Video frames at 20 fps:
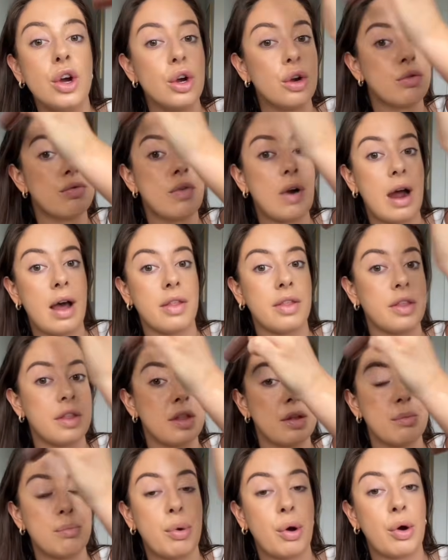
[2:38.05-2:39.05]
rather
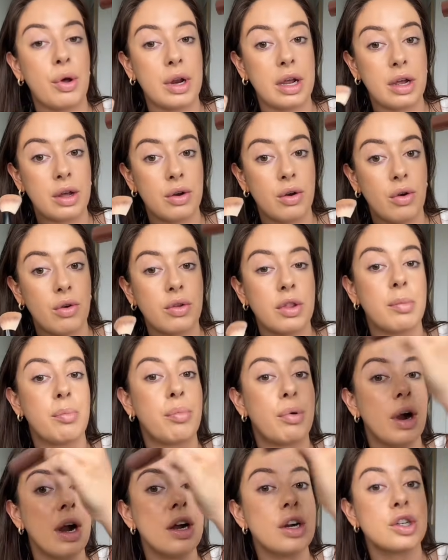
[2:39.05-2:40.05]
than putting it on the
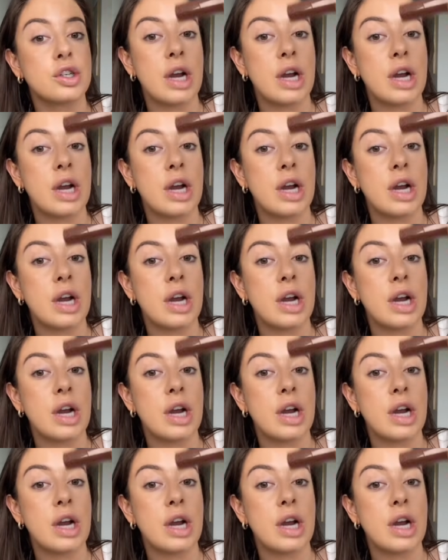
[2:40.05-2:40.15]
brush.